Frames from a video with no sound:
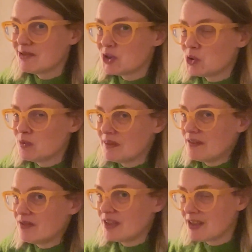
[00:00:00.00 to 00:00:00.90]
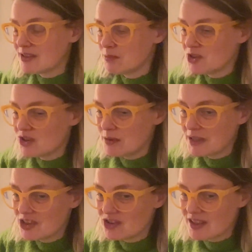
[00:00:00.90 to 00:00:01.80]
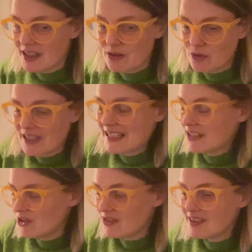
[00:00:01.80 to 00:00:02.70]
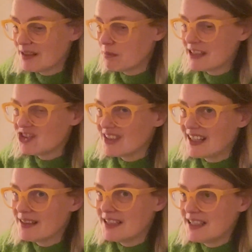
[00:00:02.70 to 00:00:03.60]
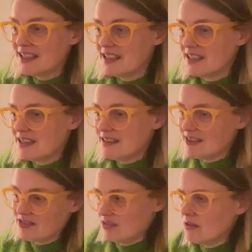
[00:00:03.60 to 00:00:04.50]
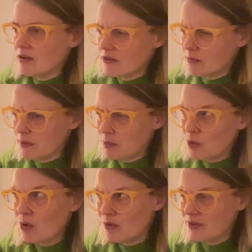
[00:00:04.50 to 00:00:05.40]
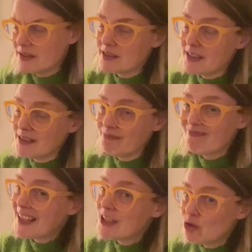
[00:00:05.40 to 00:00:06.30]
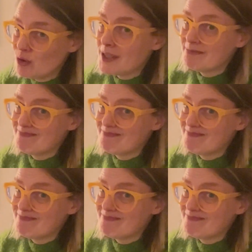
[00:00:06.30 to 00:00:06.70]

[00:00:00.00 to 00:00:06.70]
So if a Christmas tree brings you that, or any other thing brings you that, it doesn't hurt other people, obviously, then do it.